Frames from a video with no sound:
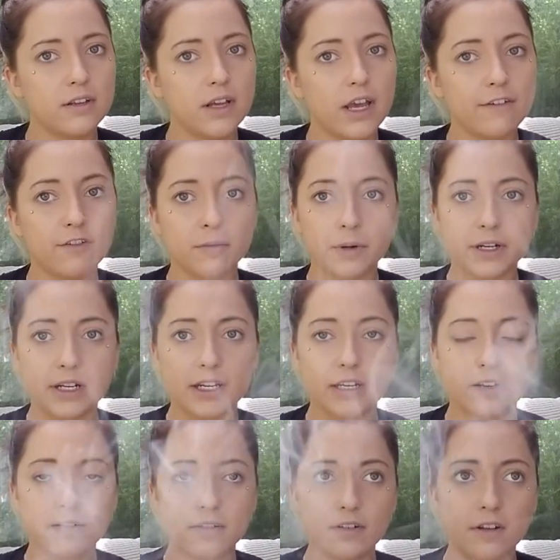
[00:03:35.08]

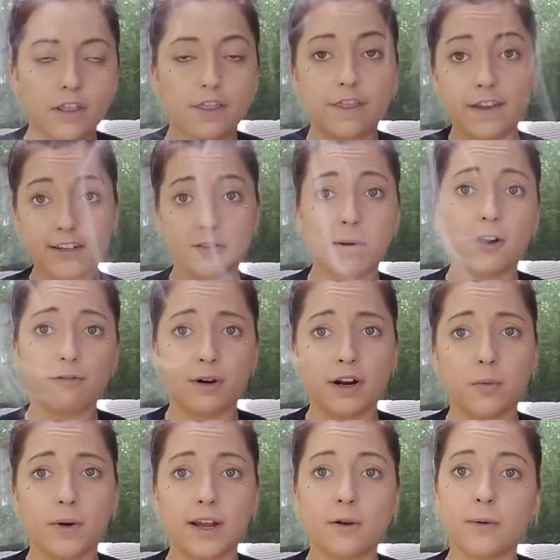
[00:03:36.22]
everybody thinks about right
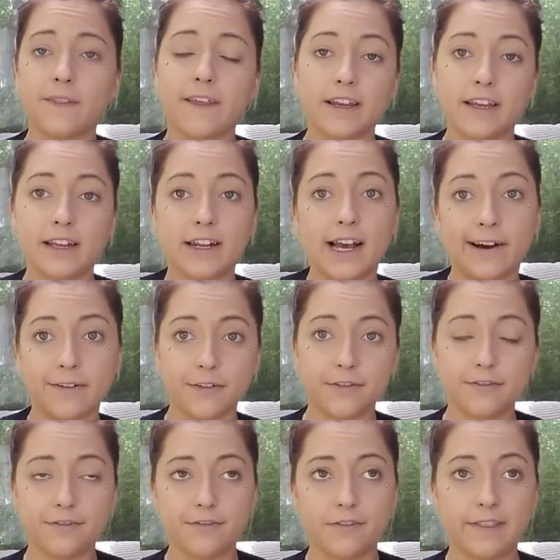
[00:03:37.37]
away when they get out
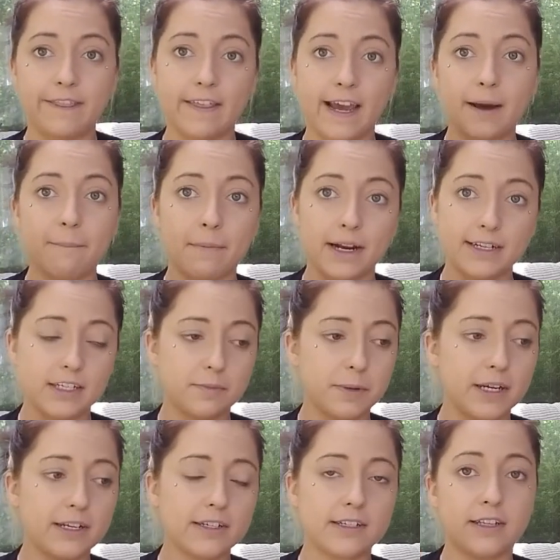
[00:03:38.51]
of that mind
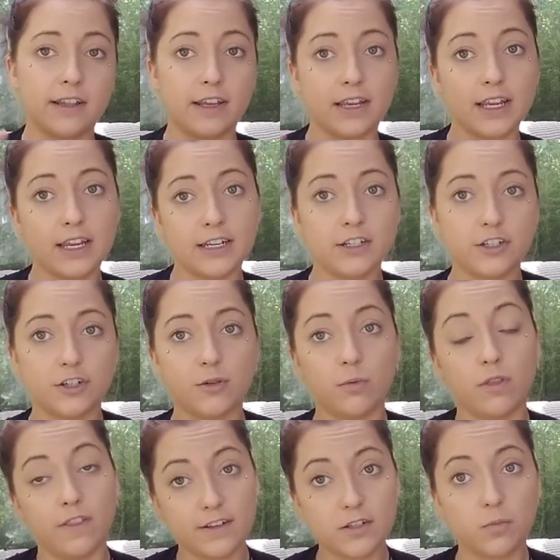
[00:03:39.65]
space and like into
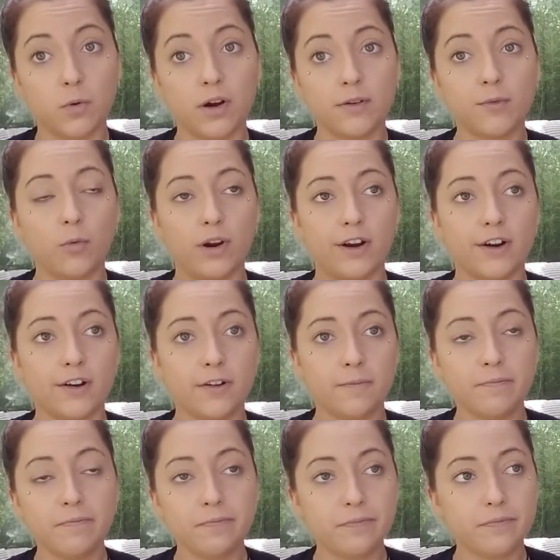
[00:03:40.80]
this one where
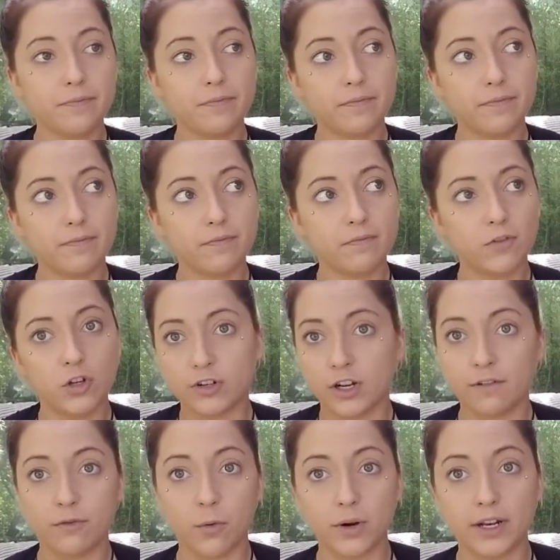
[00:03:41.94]
you're done
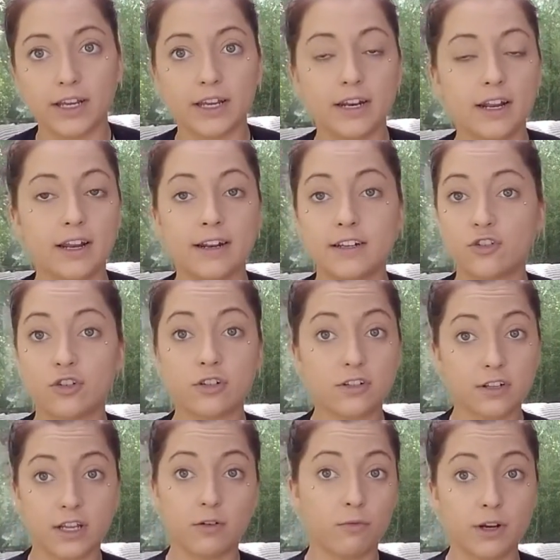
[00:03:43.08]
avoiding it and it's just
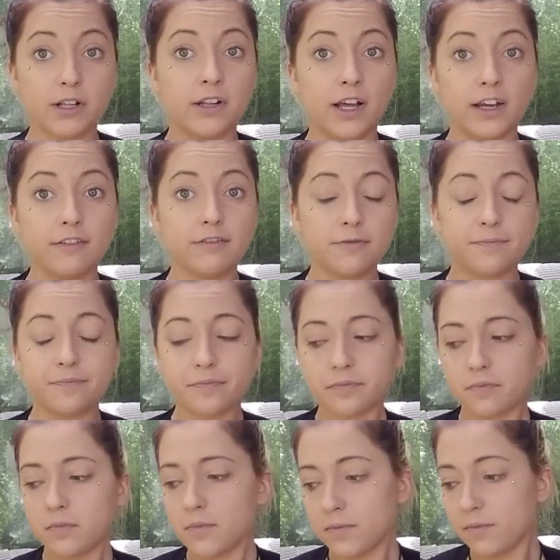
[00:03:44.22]
like real life.
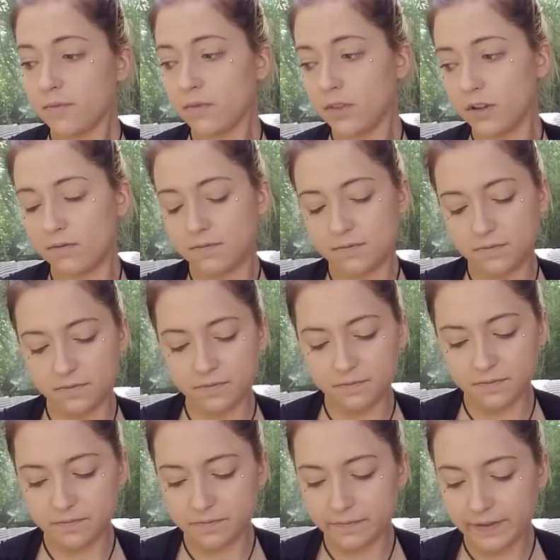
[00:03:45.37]

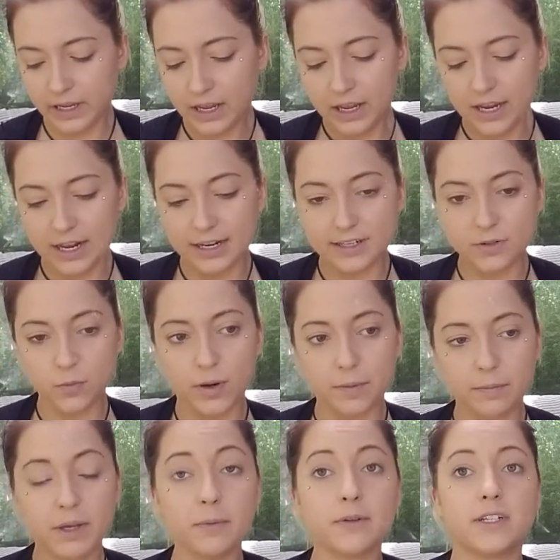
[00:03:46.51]
And it's when
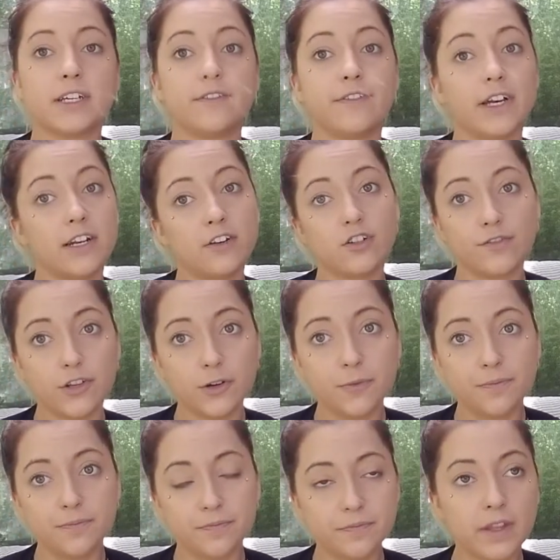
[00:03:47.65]
people take advantage of you.
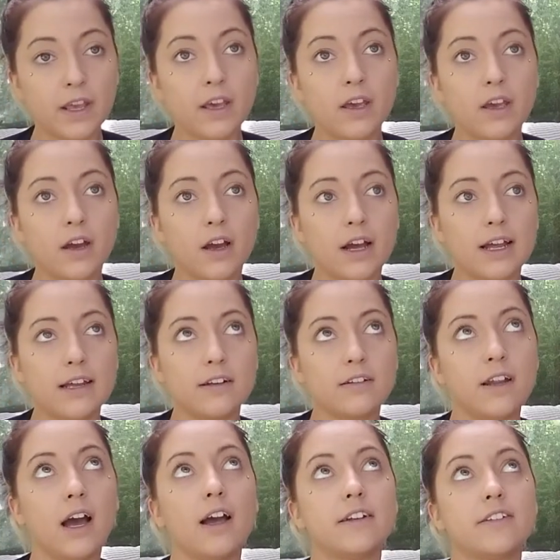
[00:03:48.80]

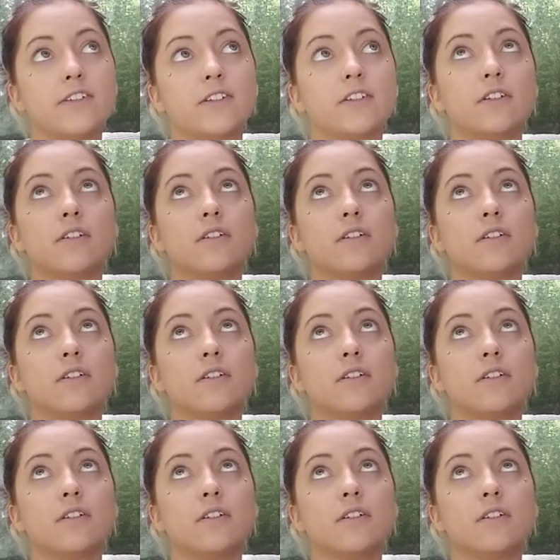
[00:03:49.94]
Not